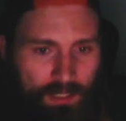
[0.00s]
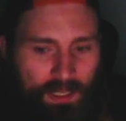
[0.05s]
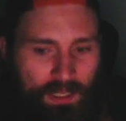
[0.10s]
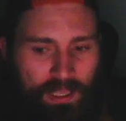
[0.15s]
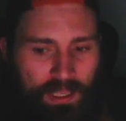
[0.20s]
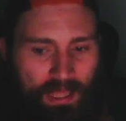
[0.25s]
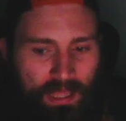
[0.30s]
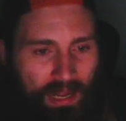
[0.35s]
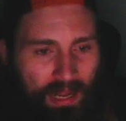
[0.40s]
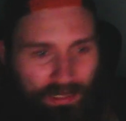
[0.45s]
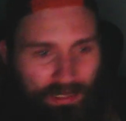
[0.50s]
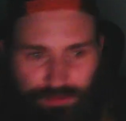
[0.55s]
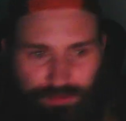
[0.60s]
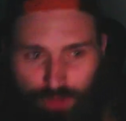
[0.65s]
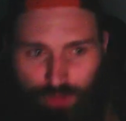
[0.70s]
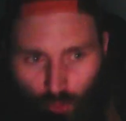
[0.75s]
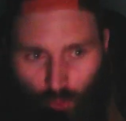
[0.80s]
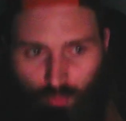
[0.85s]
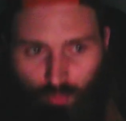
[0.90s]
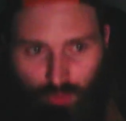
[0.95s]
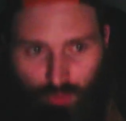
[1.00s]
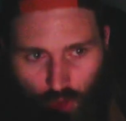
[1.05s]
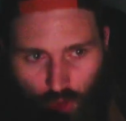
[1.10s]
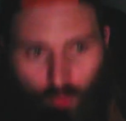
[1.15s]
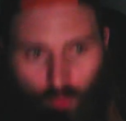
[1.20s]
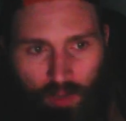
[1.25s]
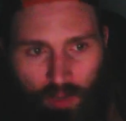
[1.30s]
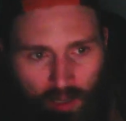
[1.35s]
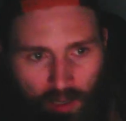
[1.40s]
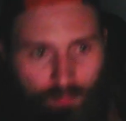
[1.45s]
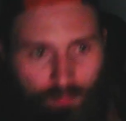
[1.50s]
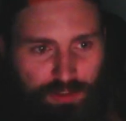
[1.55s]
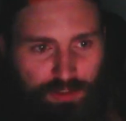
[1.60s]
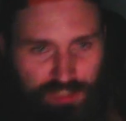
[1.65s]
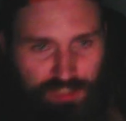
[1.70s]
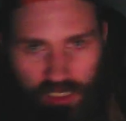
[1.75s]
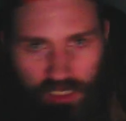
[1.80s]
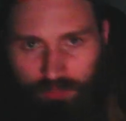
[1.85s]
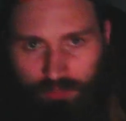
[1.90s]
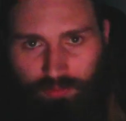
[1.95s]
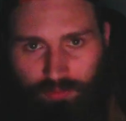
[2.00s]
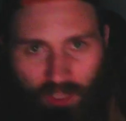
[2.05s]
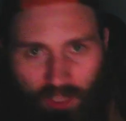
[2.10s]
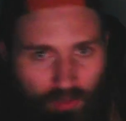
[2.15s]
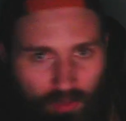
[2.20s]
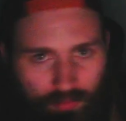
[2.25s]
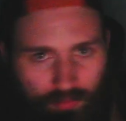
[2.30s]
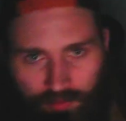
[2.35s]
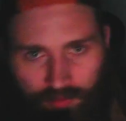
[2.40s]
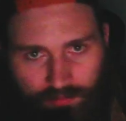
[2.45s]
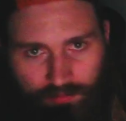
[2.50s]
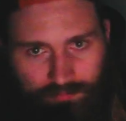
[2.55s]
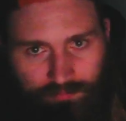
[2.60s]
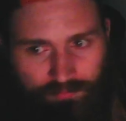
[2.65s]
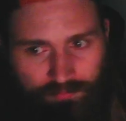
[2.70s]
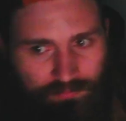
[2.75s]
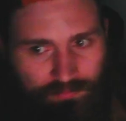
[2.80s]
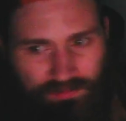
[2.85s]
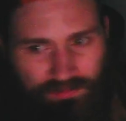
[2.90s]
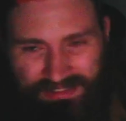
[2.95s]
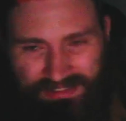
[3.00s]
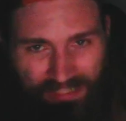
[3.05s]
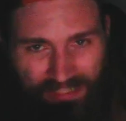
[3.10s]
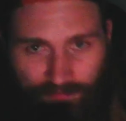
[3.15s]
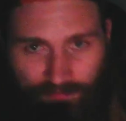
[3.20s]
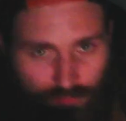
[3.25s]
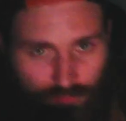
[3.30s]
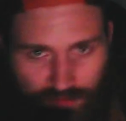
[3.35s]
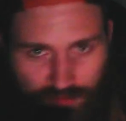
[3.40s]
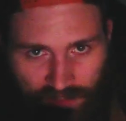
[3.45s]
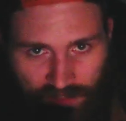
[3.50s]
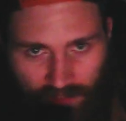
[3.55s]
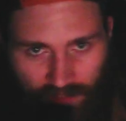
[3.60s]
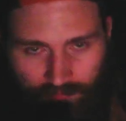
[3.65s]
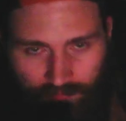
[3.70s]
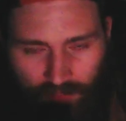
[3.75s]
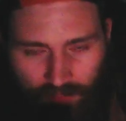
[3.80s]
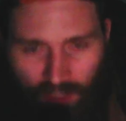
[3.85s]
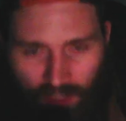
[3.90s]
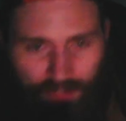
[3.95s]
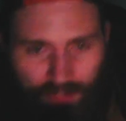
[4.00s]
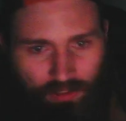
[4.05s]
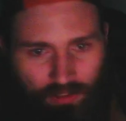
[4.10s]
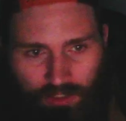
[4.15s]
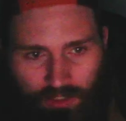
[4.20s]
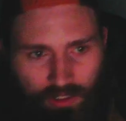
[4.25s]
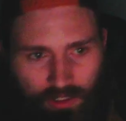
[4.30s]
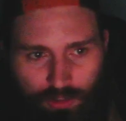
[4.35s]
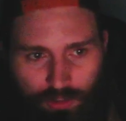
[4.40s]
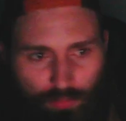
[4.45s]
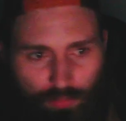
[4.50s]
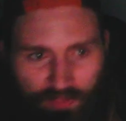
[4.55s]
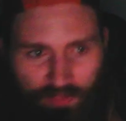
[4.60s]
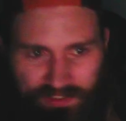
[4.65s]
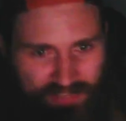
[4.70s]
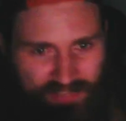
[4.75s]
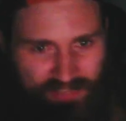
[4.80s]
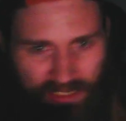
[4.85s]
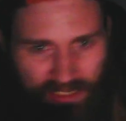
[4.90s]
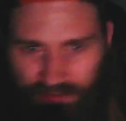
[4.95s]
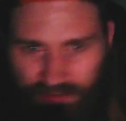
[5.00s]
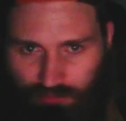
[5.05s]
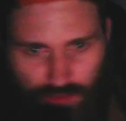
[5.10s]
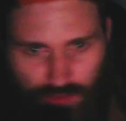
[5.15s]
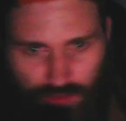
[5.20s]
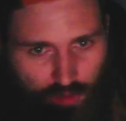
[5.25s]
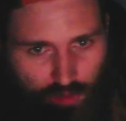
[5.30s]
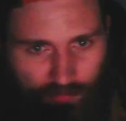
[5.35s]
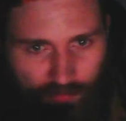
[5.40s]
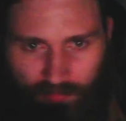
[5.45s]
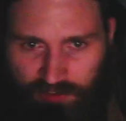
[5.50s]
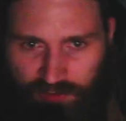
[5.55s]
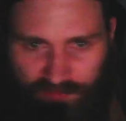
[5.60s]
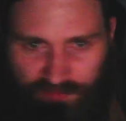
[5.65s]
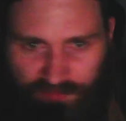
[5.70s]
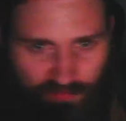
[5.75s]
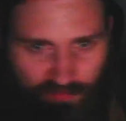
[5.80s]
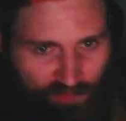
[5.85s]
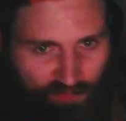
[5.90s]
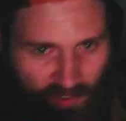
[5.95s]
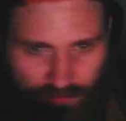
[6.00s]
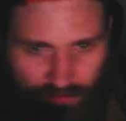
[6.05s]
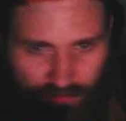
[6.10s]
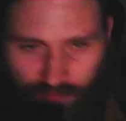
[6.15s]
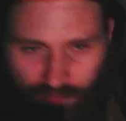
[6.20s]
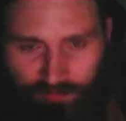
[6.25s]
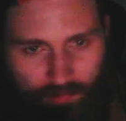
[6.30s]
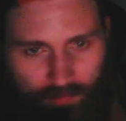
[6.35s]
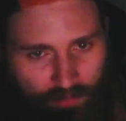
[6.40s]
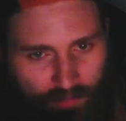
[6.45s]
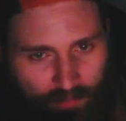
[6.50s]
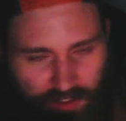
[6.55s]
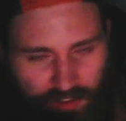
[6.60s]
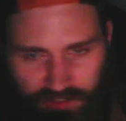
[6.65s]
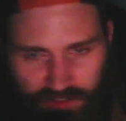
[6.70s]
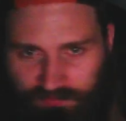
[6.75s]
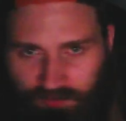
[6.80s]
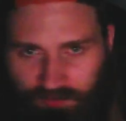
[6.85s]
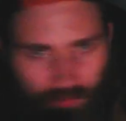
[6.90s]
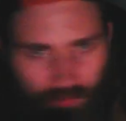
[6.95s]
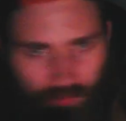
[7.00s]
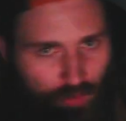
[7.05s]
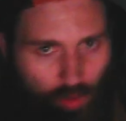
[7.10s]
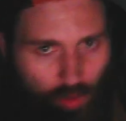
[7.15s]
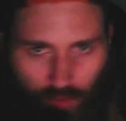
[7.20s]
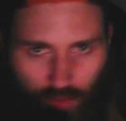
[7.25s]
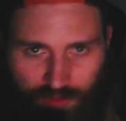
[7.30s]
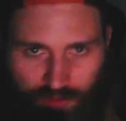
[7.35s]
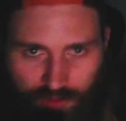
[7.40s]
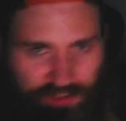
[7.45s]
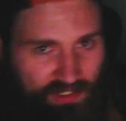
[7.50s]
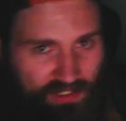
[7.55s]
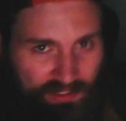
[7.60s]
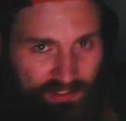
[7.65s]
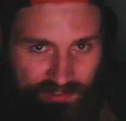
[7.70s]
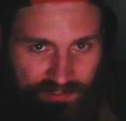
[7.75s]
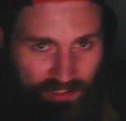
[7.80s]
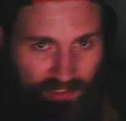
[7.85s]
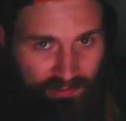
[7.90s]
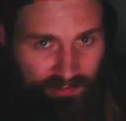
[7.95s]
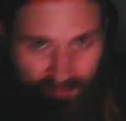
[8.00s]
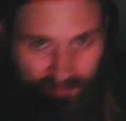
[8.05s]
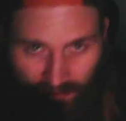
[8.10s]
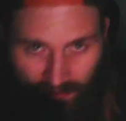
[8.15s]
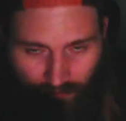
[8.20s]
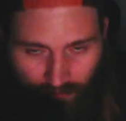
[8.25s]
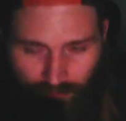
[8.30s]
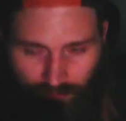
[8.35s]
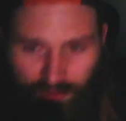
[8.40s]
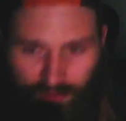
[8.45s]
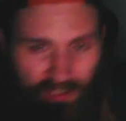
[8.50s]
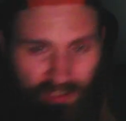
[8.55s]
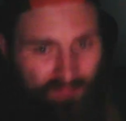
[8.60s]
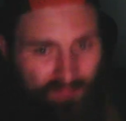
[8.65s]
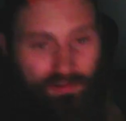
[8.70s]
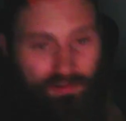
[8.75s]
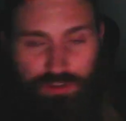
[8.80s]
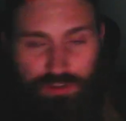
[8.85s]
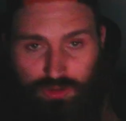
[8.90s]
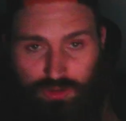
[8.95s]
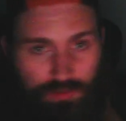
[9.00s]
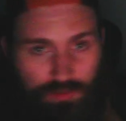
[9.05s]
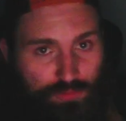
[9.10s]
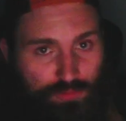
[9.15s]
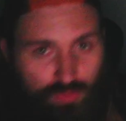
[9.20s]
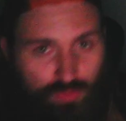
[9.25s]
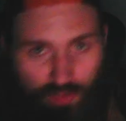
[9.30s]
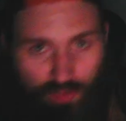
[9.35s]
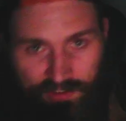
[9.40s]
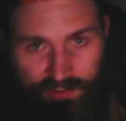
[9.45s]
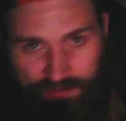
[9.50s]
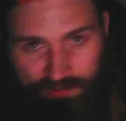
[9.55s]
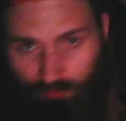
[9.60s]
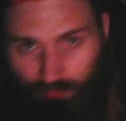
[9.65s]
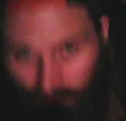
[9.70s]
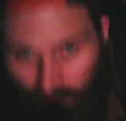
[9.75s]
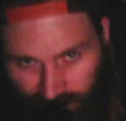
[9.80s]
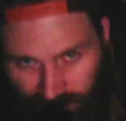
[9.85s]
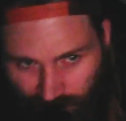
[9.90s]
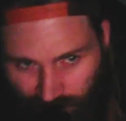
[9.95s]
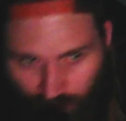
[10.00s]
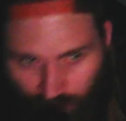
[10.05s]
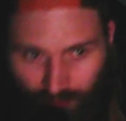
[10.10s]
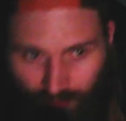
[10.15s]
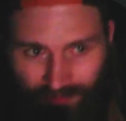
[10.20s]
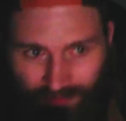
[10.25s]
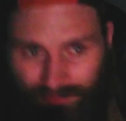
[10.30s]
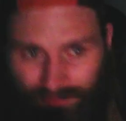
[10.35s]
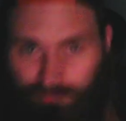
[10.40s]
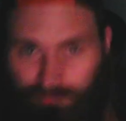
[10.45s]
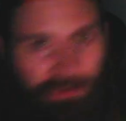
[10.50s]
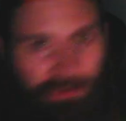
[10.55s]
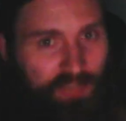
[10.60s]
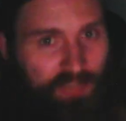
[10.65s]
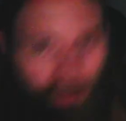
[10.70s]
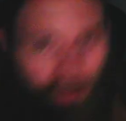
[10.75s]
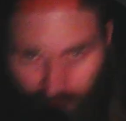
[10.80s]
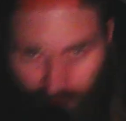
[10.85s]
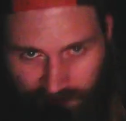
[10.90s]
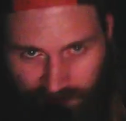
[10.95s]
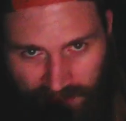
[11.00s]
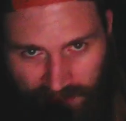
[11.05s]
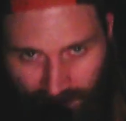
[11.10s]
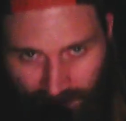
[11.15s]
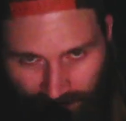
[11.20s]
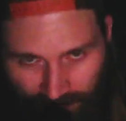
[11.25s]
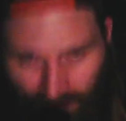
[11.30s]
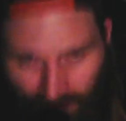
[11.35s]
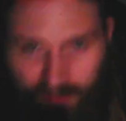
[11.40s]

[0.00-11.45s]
I don't know how Machado Garry stifles that. I don't think his takedowns are going to be much of a factor. Venom Page is very hard to get taken down unless you're some crazy wrestler. Gary's not that.